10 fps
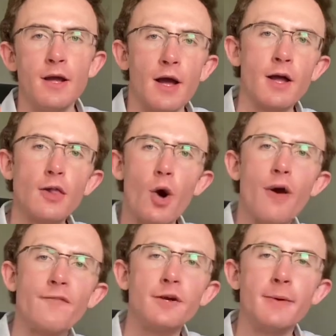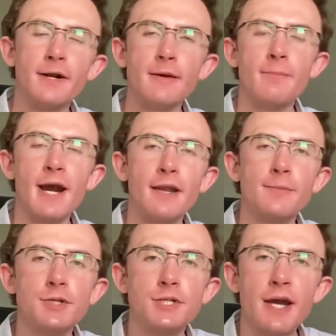Hello everybody, my name
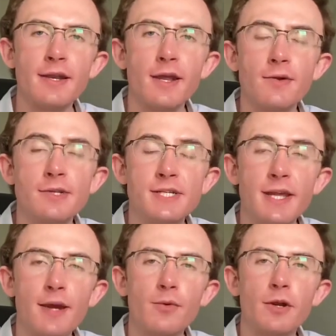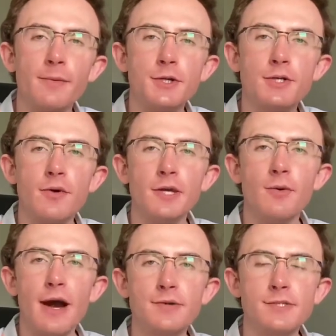is Jett, and today we're going to be showing
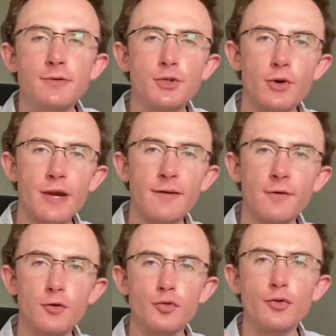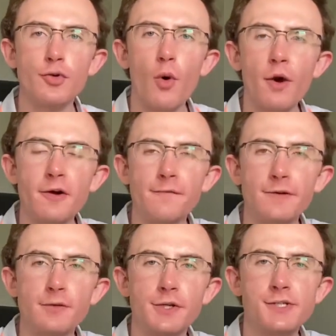you how to trade crude oil
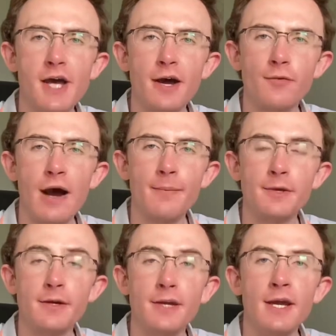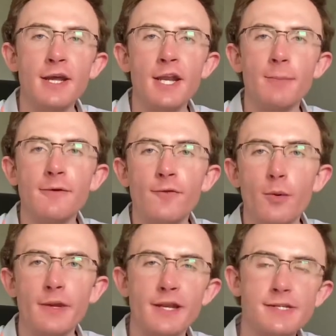futures on Robinhood. Now before
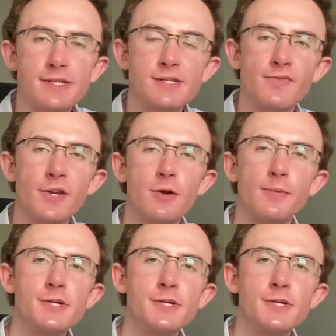we get into this video, please